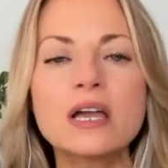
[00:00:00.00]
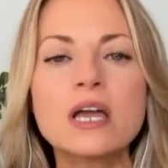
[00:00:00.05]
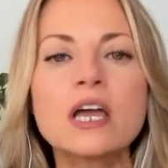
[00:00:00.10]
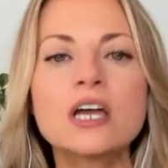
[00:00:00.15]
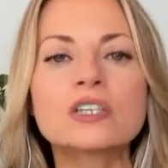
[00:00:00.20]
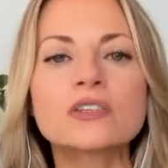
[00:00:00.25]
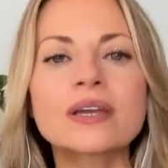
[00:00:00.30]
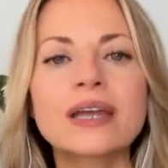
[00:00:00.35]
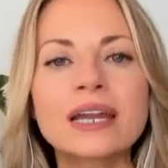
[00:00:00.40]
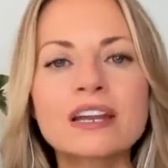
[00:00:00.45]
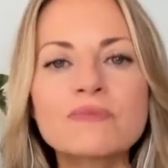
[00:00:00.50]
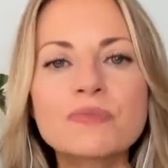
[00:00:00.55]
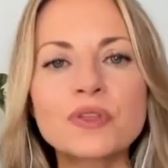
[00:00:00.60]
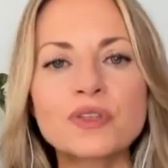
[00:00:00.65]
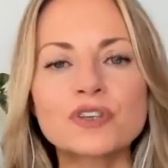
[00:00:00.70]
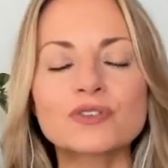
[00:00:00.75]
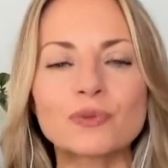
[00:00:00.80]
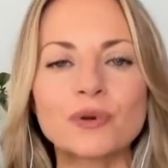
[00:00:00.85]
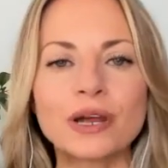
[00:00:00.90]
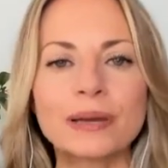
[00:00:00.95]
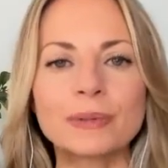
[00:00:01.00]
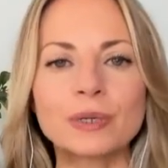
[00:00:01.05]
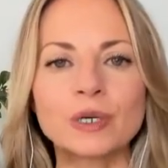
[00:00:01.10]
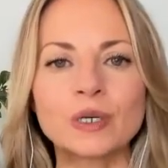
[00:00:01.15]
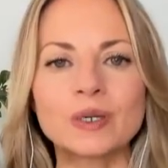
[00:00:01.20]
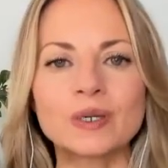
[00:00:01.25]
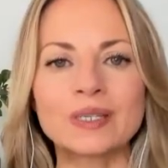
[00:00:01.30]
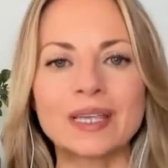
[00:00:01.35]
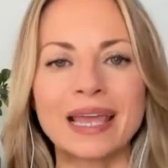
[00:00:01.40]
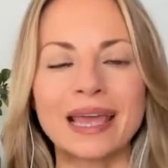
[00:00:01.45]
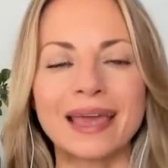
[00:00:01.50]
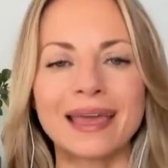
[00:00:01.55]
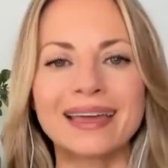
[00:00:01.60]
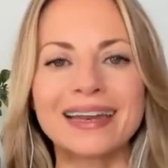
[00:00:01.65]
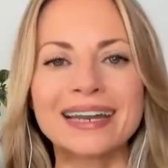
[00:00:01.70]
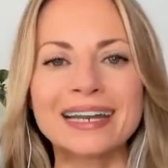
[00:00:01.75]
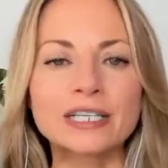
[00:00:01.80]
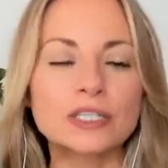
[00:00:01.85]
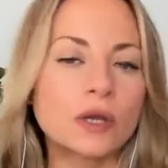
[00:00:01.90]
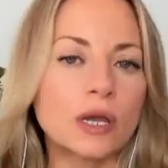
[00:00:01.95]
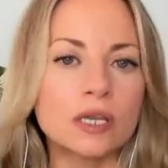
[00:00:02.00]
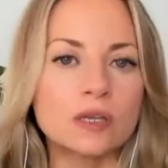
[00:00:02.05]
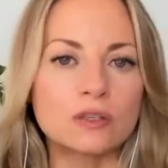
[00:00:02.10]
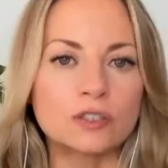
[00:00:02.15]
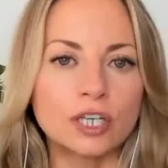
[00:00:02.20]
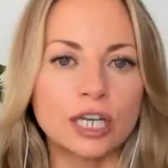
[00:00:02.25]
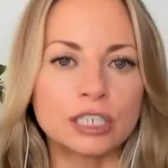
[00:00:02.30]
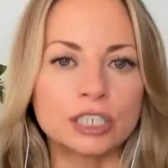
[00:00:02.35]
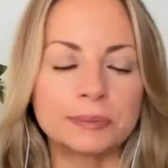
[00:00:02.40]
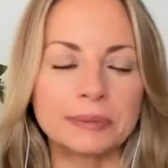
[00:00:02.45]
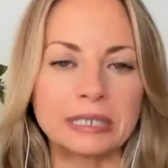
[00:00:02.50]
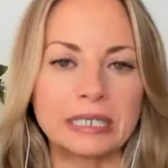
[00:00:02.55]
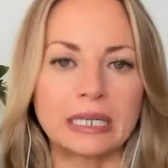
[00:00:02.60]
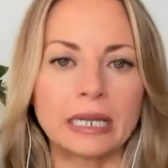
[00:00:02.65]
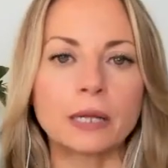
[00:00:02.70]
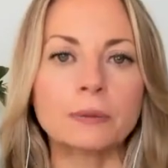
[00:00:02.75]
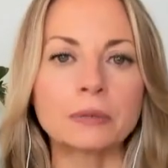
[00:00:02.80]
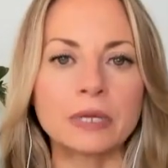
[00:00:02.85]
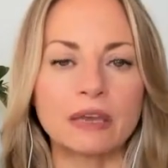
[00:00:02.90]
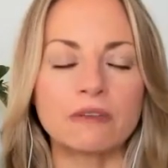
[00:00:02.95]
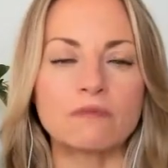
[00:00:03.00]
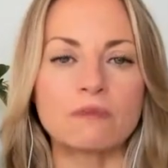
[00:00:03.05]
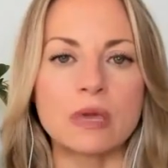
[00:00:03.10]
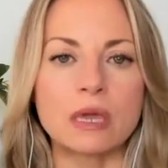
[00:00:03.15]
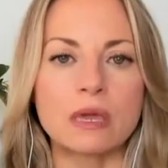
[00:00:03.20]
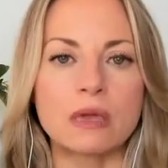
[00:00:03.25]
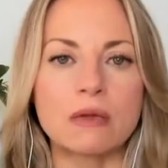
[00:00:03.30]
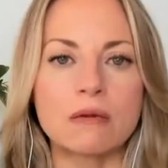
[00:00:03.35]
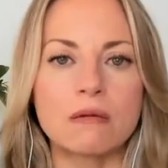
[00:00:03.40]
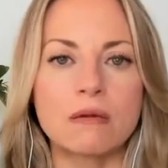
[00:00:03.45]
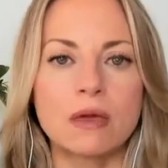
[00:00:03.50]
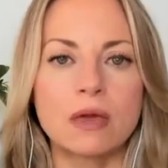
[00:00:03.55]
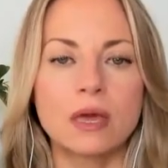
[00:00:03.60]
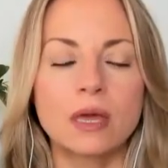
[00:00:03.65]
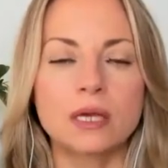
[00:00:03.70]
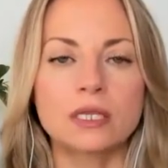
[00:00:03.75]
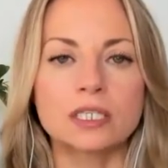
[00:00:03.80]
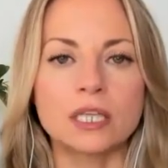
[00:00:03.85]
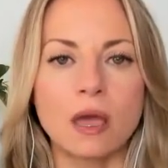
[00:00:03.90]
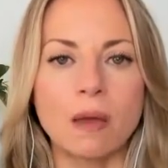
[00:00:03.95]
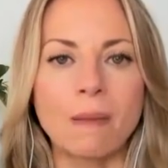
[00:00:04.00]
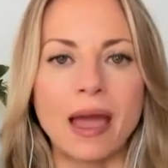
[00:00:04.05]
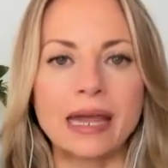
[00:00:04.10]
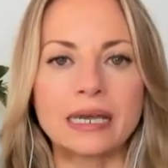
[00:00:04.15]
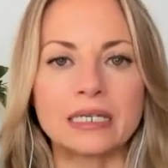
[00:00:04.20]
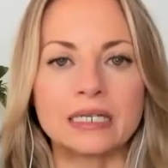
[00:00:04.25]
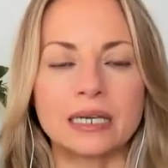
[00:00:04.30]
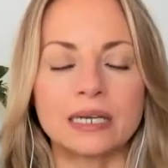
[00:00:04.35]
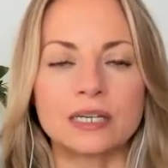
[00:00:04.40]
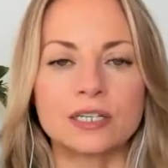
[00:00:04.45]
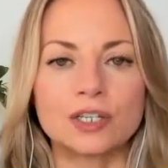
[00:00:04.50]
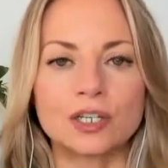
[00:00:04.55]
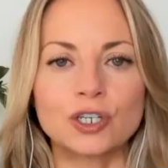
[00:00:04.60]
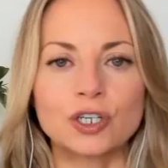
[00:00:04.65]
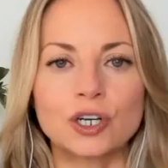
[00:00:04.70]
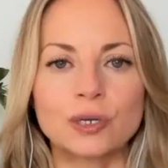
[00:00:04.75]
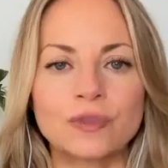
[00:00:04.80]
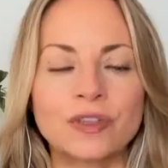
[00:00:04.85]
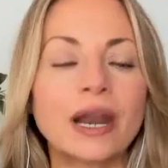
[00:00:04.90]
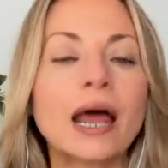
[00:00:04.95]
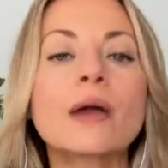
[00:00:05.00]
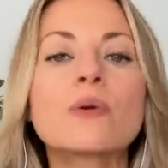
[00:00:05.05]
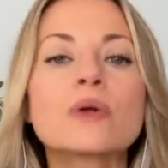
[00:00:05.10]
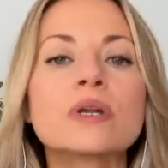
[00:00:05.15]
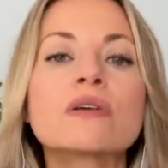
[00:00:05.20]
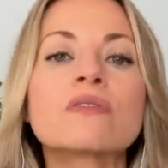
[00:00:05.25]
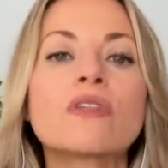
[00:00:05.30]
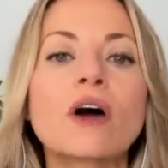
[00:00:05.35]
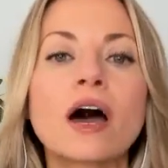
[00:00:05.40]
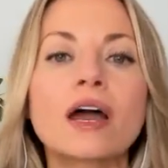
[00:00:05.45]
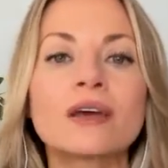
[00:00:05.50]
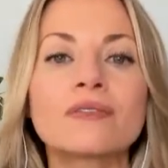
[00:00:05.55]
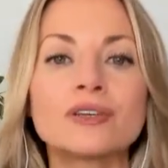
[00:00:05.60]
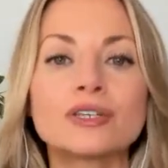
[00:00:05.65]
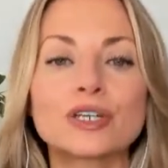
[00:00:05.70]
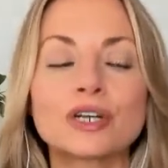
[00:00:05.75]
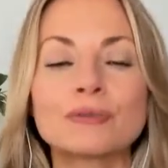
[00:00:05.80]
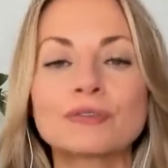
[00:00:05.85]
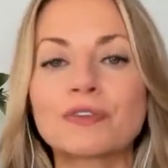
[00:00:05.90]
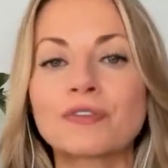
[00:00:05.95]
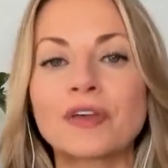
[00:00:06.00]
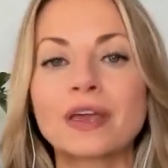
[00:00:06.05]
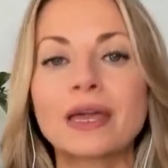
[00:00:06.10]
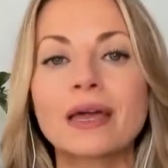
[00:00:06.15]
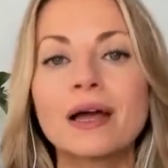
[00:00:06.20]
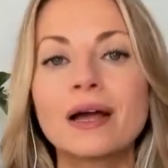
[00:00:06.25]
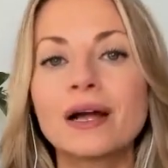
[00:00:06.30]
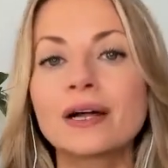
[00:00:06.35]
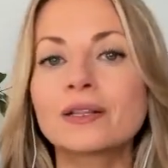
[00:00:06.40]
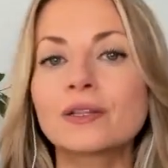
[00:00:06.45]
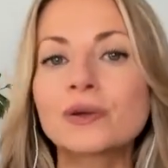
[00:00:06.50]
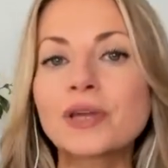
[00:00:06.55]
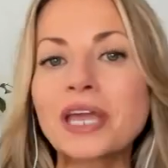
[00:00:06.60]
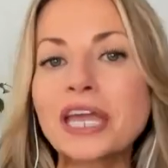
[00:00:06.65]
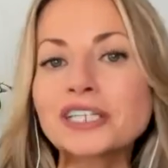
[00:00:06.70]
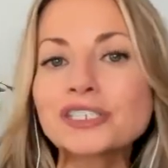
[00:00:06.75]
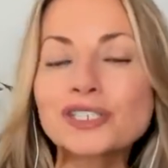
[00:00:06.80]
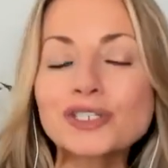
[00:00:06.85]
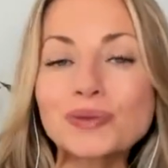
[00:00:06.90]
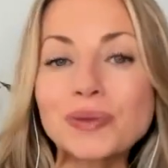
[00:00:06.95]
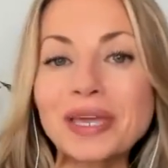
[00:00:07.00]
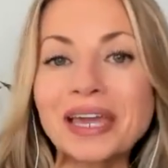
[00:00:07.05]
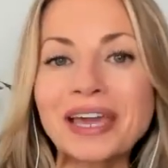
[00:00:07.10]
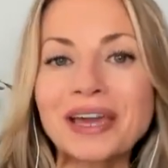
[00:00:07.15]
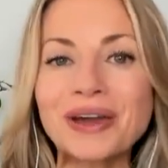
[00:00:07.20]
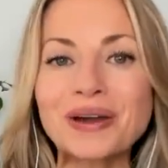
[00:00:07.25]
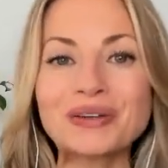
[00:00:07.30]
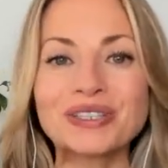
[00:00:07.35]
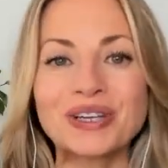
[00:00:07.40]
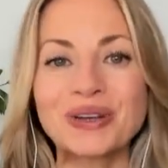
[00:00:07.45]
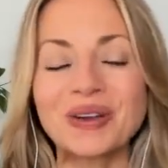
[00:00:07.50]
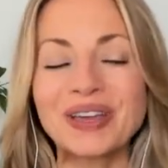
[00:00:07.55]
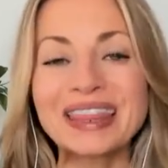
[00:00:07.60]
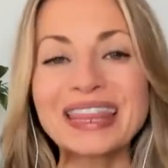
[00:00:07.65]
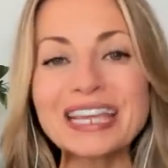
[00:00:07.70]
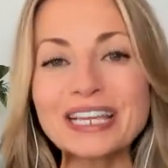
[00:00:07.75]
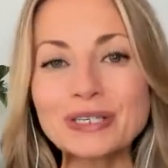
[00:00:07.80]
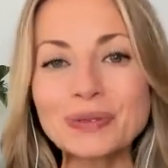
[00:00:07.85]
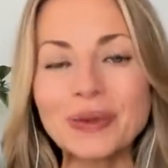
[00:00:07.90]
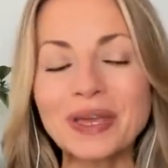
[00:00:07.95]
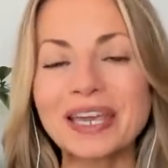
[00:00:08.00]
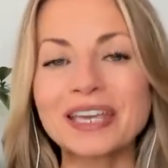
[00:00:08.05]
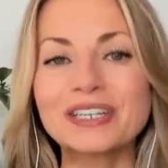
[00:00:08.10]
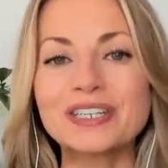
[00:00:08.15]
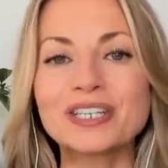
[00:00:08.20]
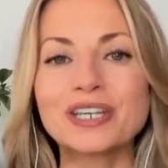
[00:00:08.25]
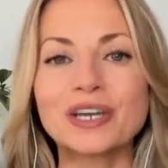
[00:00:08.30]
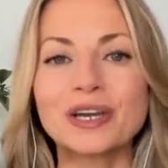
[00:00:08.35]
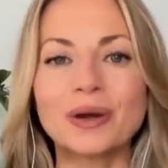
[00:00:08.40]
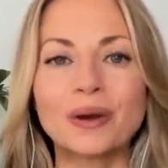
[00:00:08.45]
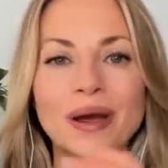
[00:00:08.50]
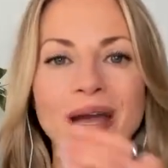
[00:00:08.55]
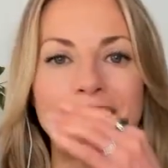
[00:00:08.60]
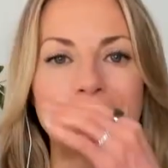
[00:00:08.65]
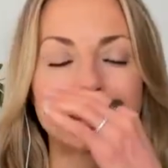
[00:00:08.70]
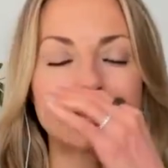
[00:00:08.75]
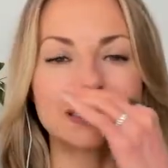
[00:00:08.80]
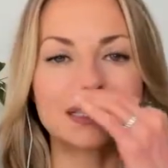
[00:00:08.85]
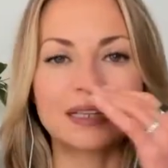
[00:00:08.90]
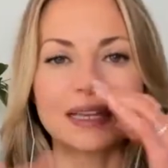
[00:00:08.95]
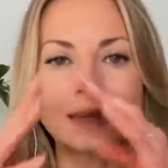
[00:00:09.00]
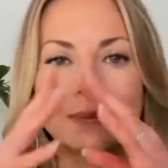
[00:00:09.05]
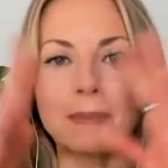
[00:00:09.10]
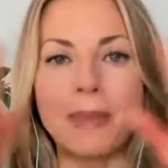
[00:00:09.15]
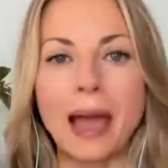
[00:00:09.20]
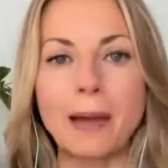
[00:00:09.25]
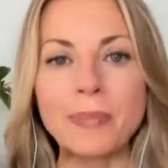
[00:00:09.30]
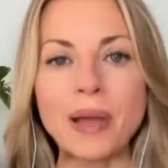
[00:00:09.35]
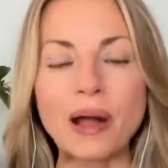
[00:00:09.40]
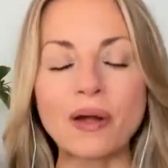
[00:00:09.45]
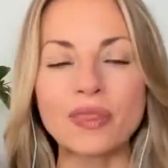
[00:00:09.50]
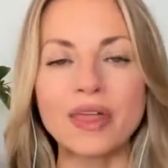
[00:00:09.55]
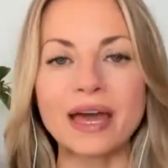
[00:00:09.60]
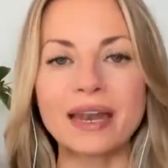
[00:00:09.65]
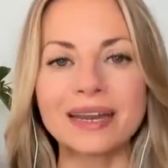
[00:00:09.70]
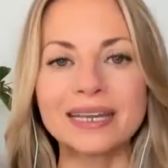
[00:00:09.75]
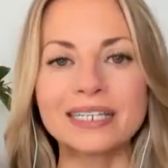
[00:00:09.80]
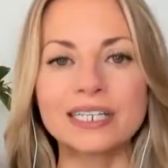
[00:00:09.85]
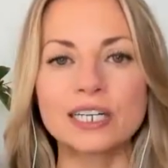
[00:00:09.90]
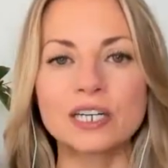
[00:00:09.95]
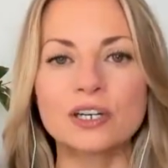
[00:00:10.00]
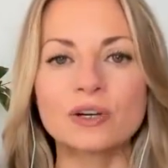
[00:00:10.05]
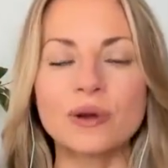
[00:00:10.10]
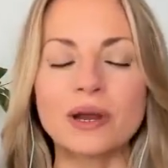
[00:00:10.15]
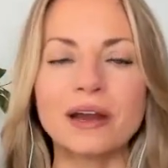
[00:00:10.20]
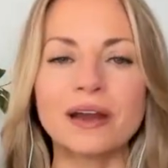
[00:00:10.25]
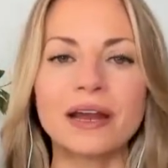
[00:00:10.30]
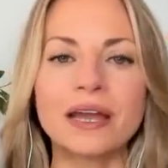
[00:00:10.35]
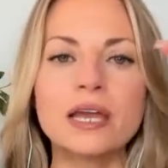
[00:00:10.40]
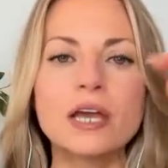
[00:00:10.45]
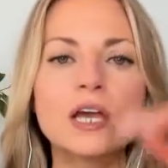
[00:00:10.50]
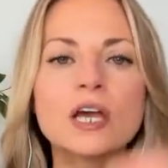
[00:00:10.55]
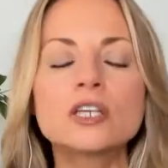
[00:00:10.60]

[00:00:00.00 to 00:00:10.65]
So I kind of put those parameters in, and so I used ChatGPT to help give me some ideas that I wouldn't have thought of in terms of locations we could go to and things we could do and to map out that itinerary.